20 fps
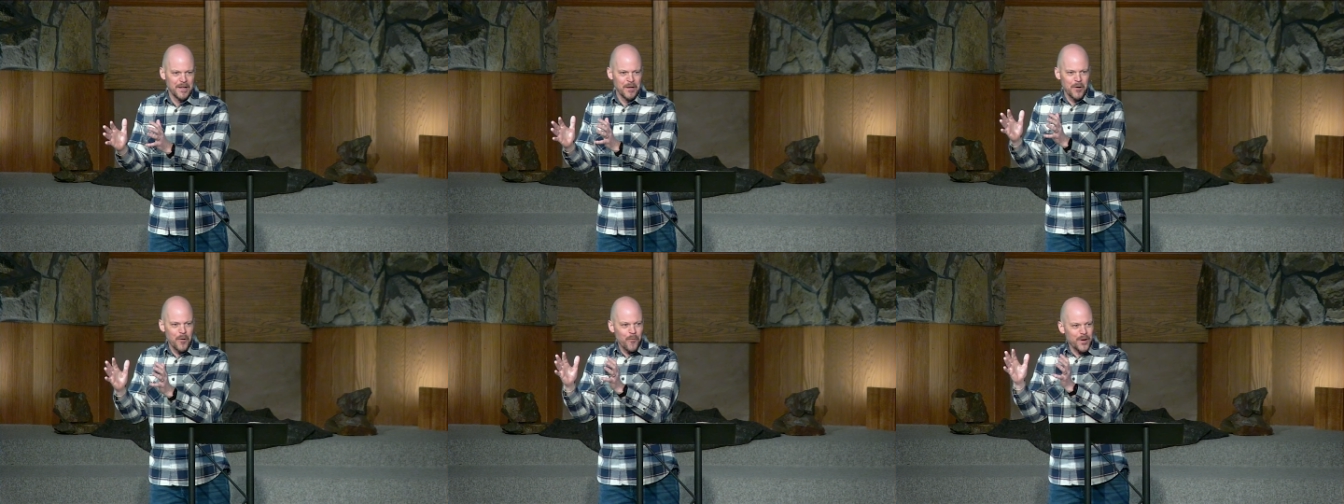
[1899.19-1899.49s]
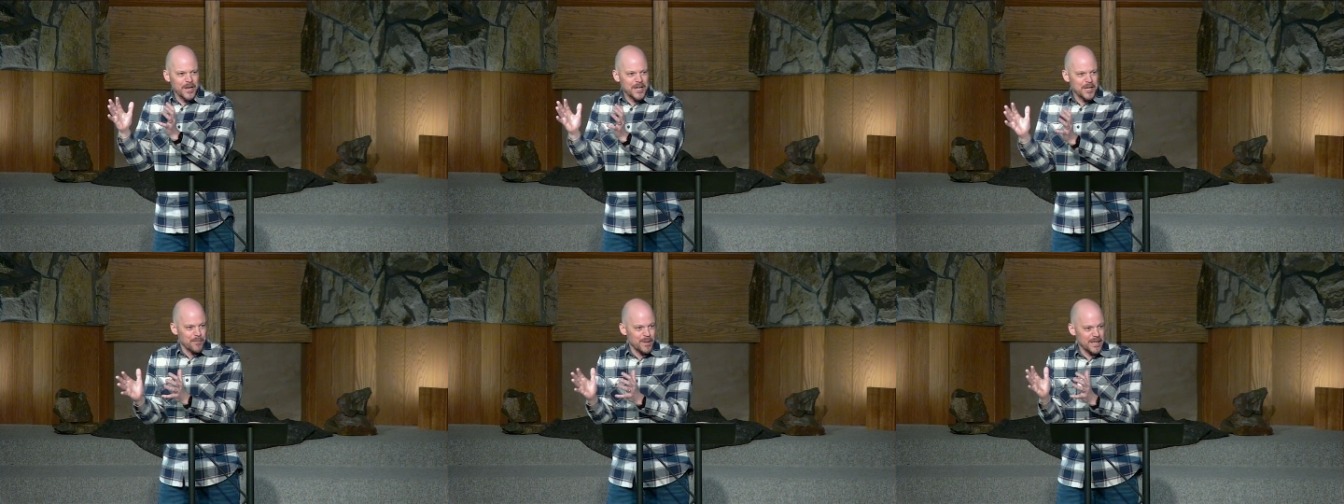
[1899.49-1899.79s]

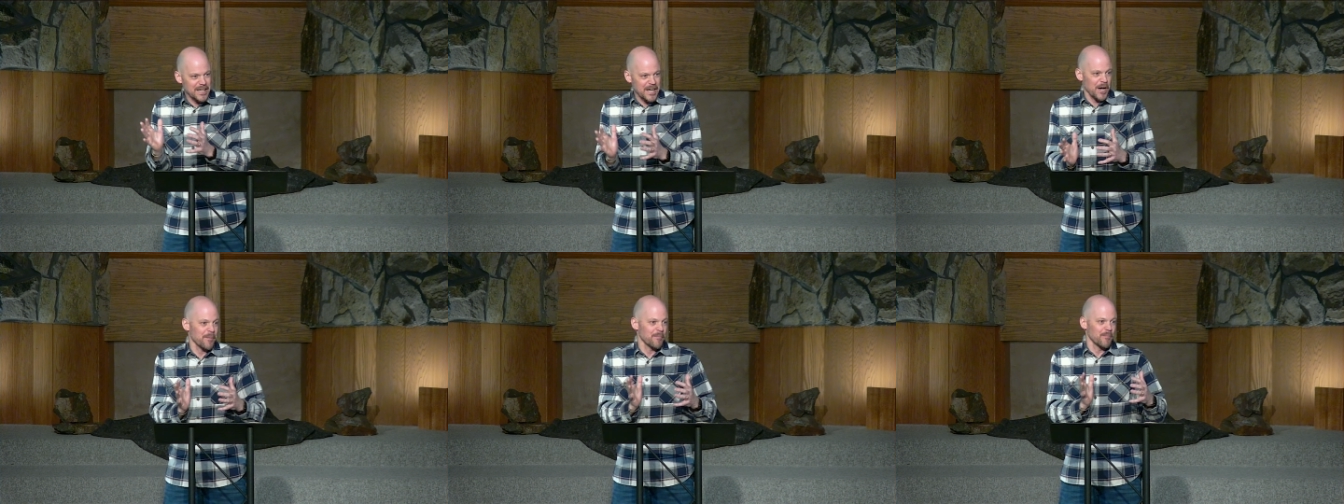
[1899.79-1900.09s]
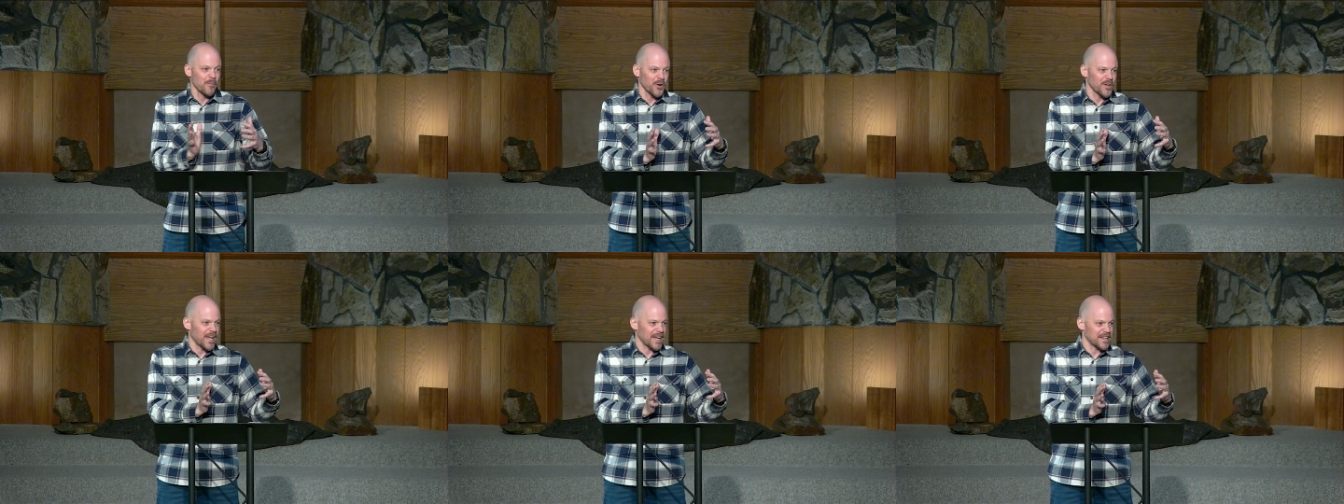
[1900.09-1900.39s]
we can become
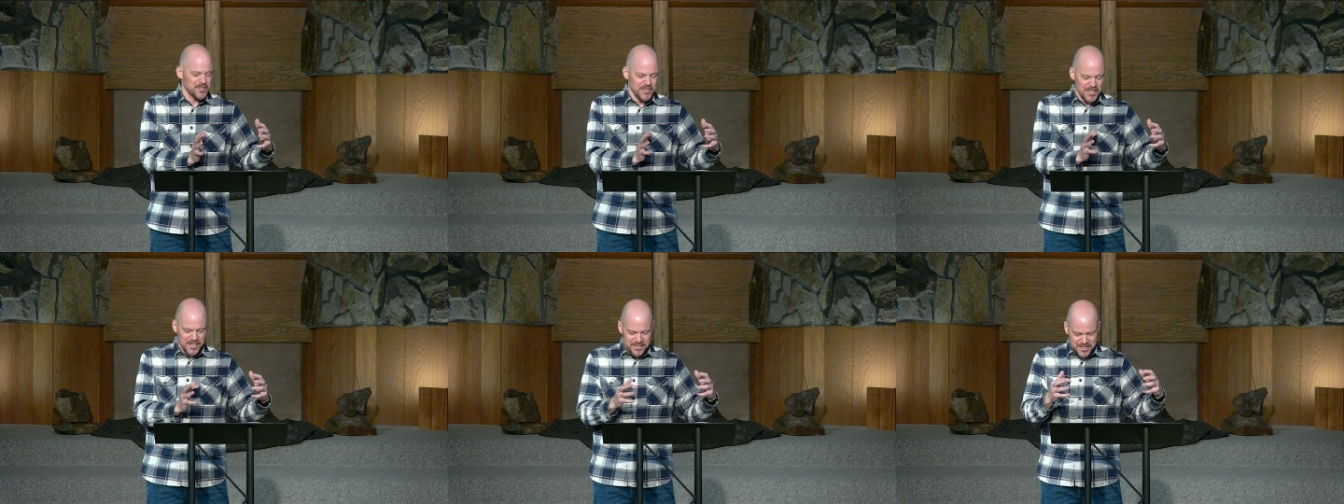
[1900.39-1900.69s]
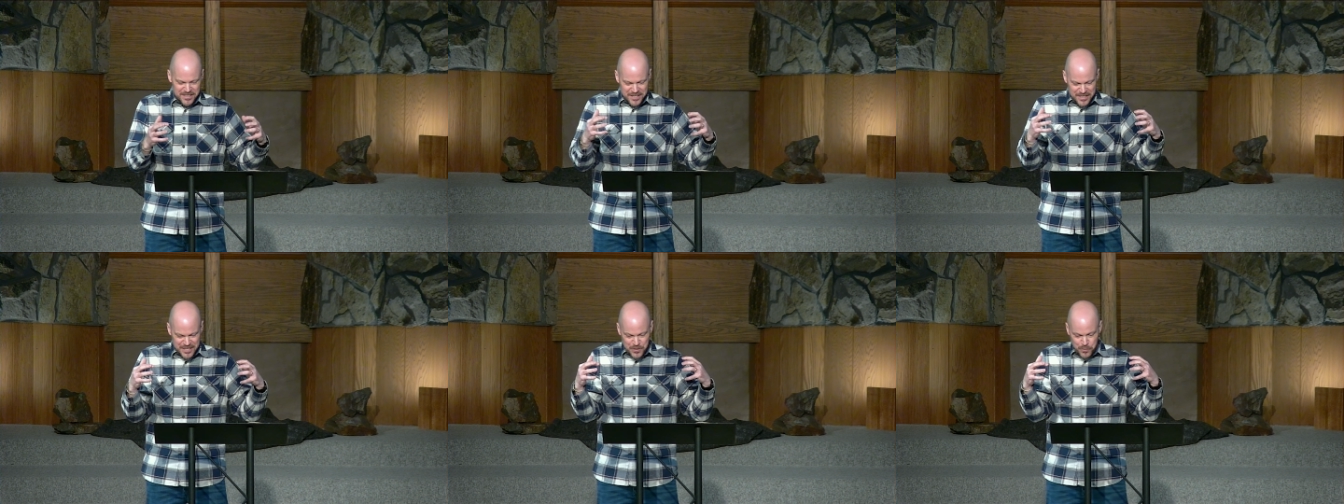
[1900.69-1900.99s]
more like
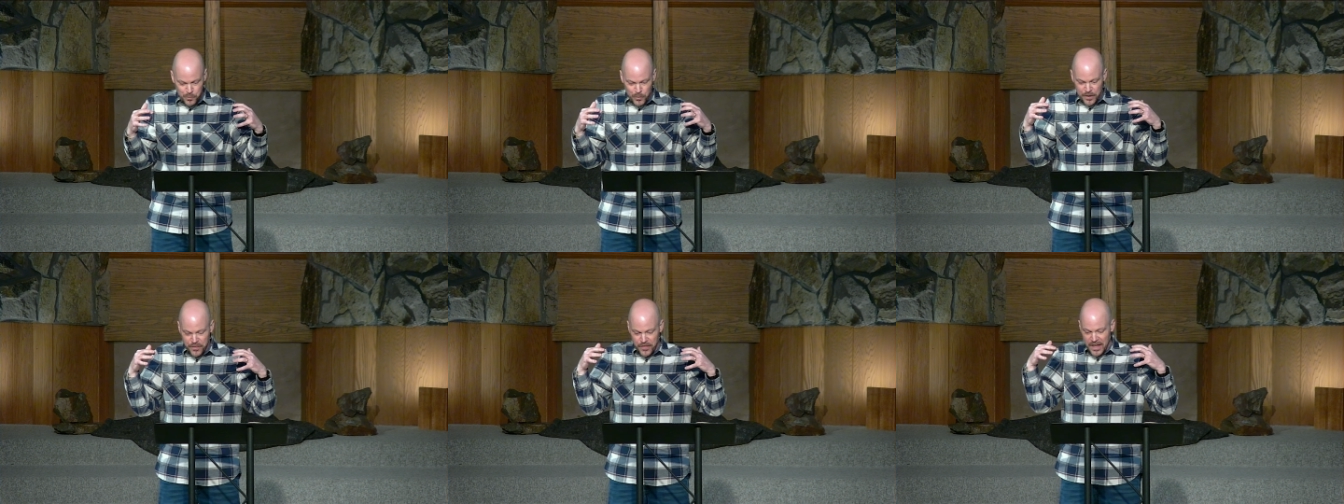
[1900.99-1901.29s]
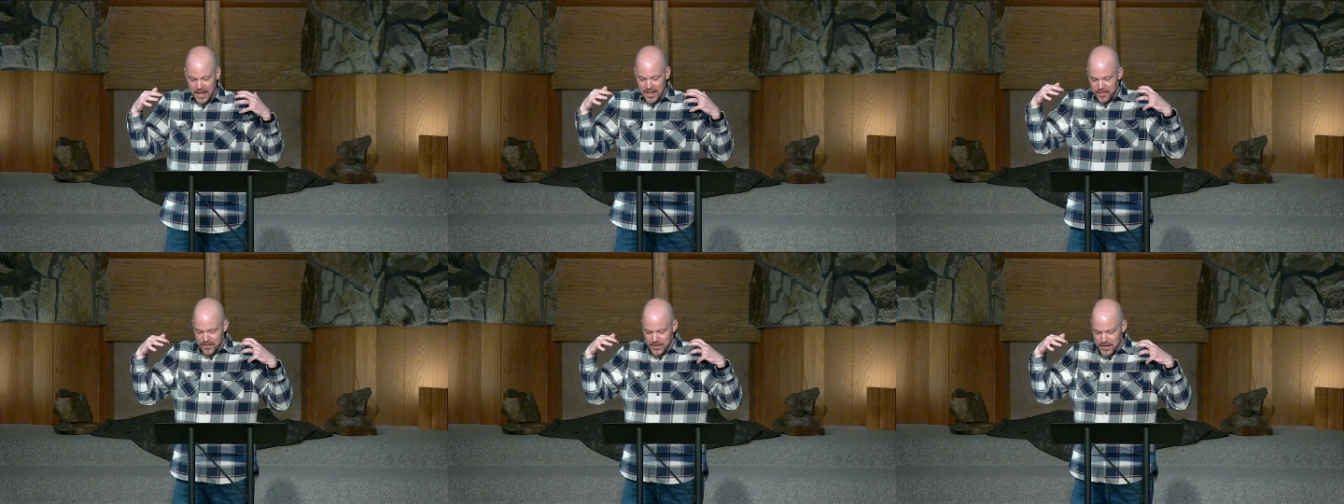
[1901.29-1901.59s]
Jesus is
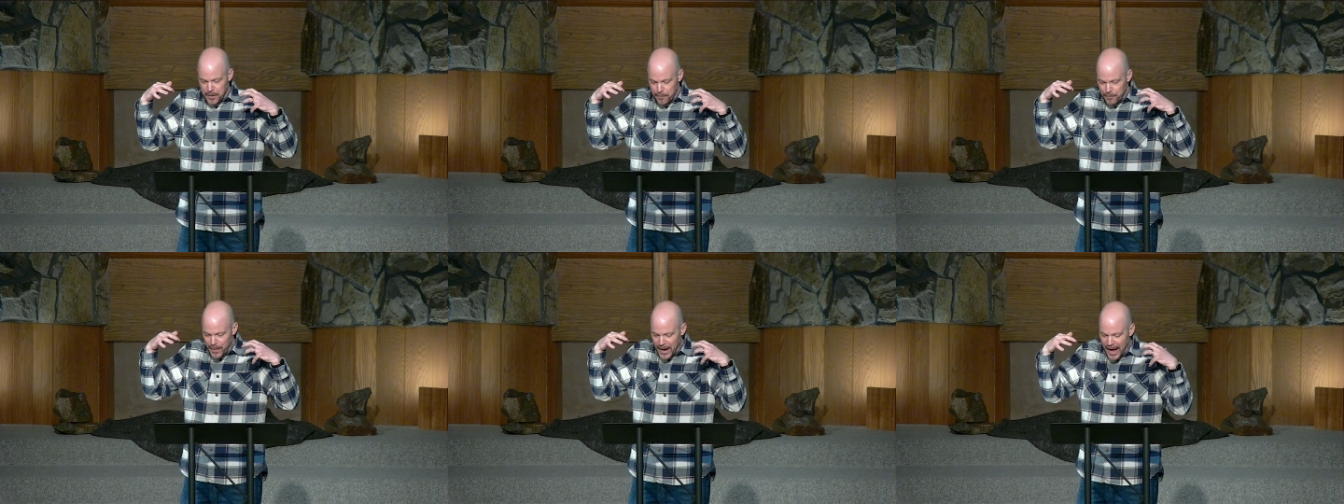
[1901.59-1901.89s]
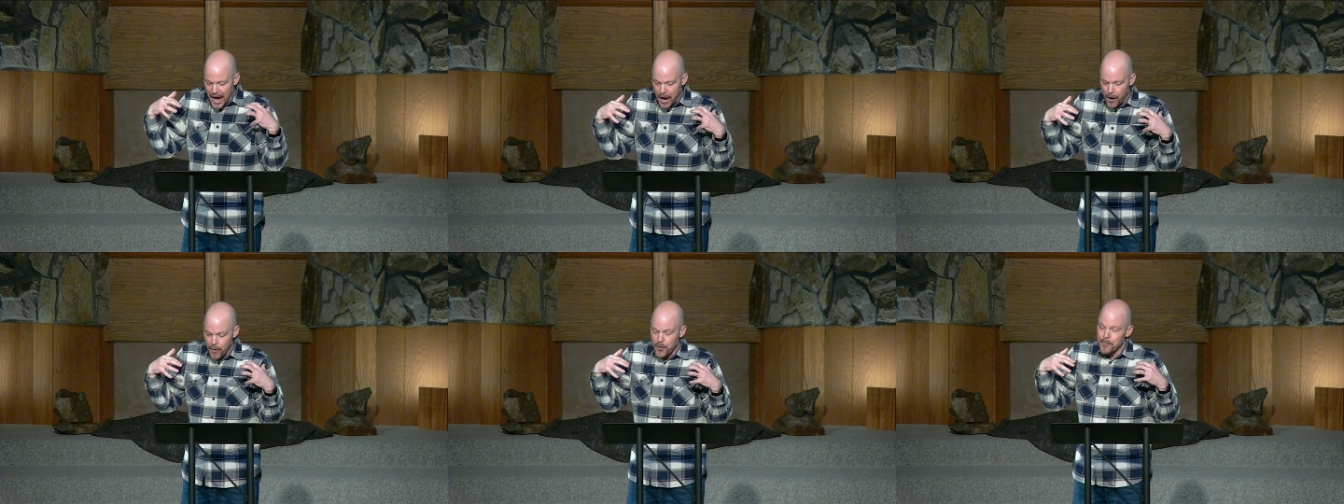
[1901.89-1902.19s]
with the
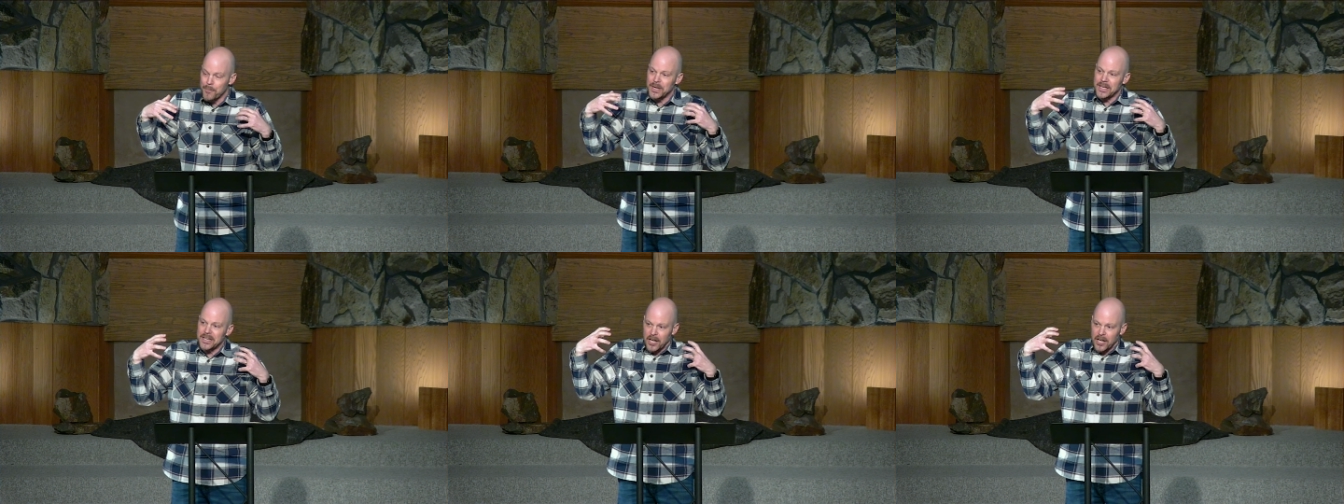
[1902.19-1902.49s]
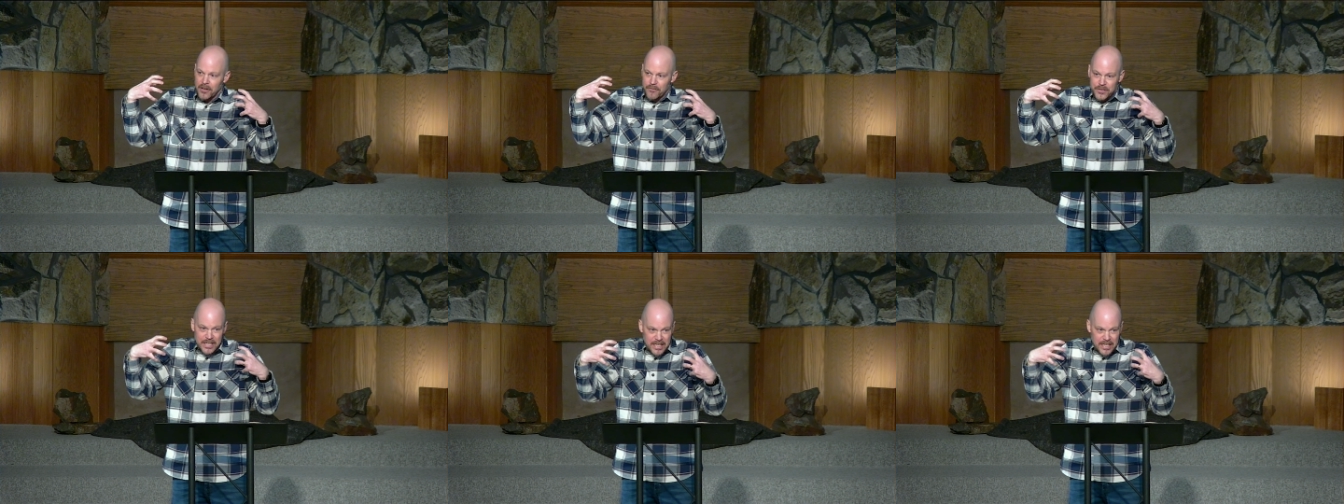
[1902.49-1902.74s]
empowerment of the